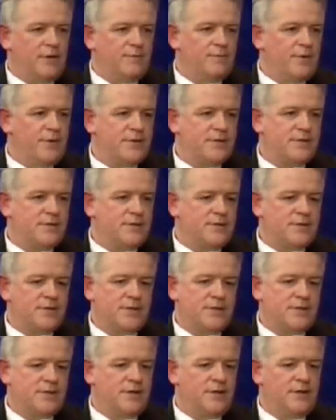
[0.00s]
business
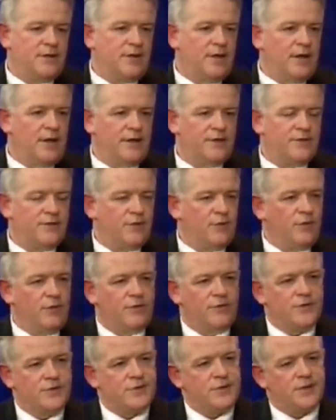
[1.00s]
is in there to
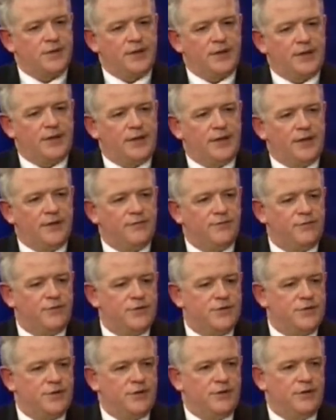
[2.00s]
obviously give
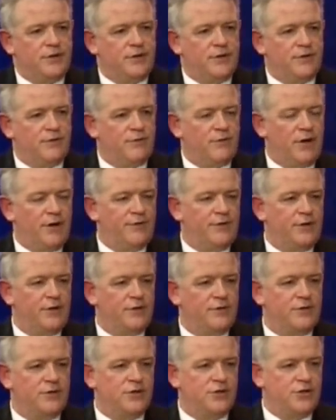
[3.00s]
return and
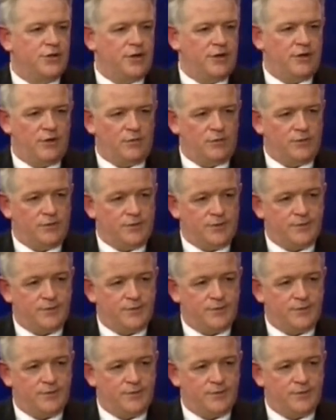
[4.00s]
revenue to shareholders.